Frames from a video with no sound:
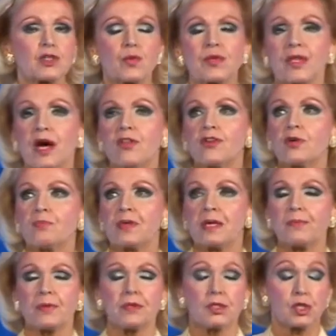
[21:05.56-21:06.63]
with other
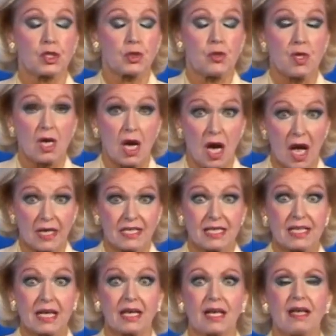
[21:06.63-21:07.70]
people, do not
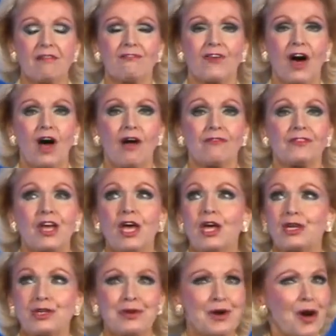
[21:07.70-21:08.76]
get involved.
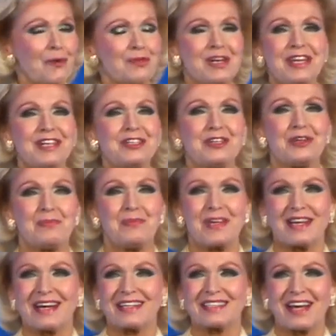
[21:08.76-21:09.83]
You don't need to
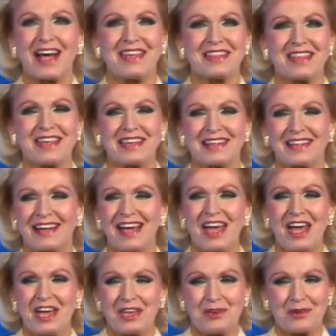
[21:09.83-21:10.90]
because I think uh,
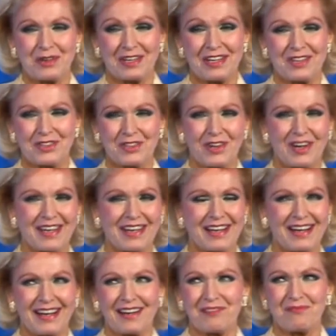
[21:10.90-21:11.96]
you could enjoy
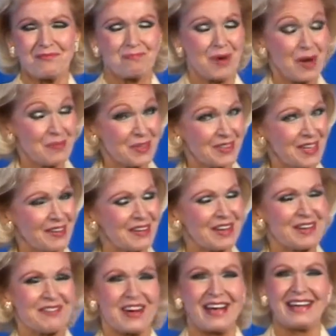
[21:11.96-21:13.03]
um, popular
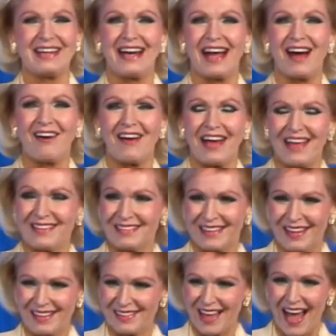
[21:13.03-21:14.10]
popularity right now, and
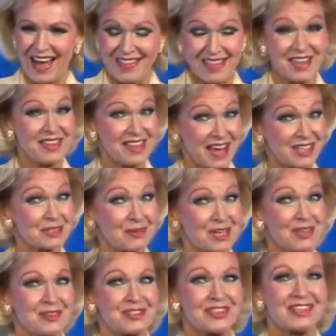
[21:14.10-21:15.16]
uh, I think that's what
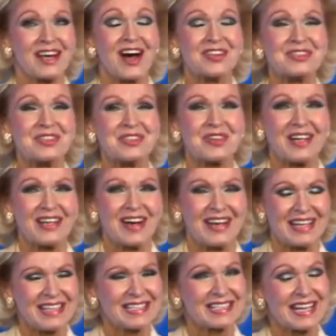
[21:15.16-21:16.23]
you should concentrate
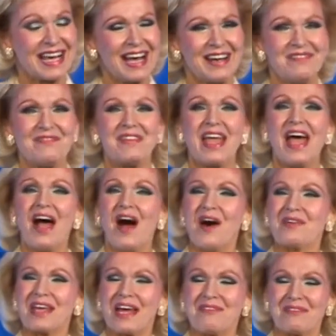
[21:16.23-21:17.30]
on instead.
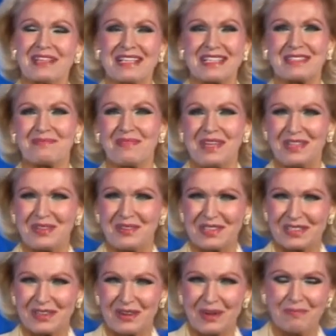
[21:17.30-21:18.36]
Okay, what does it mean to a
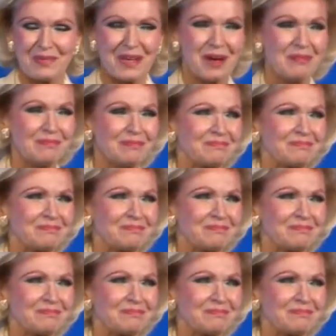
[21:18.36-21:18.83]
Scorpio?